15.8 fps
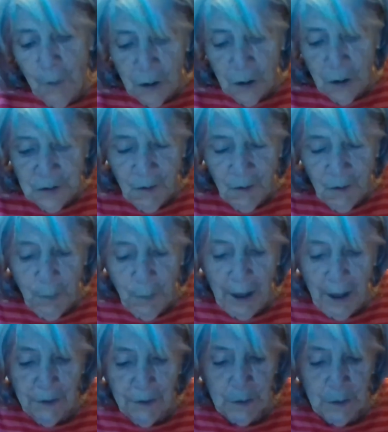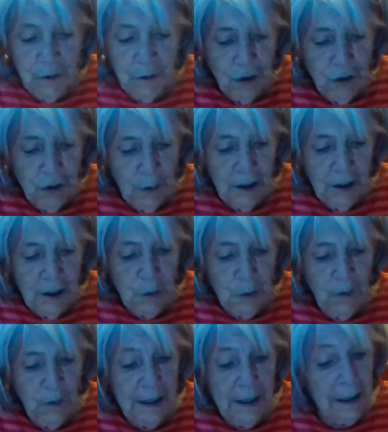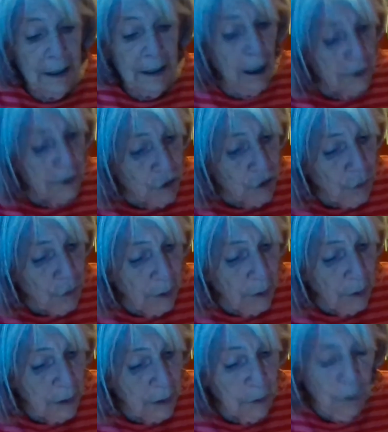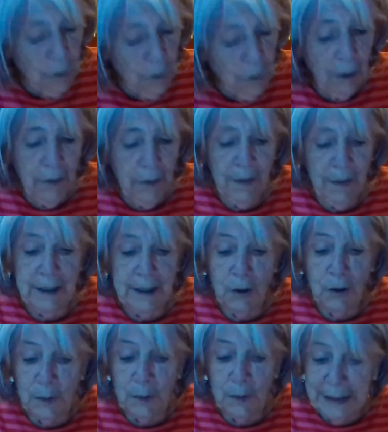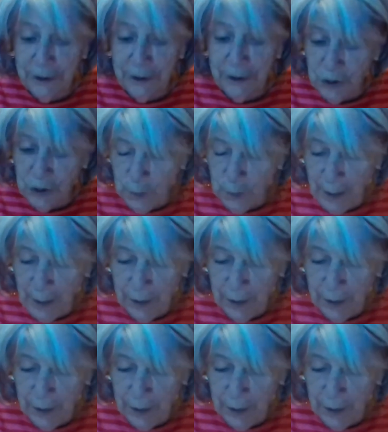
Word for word: Most of the parents were Jewish within a cultural rather than a religious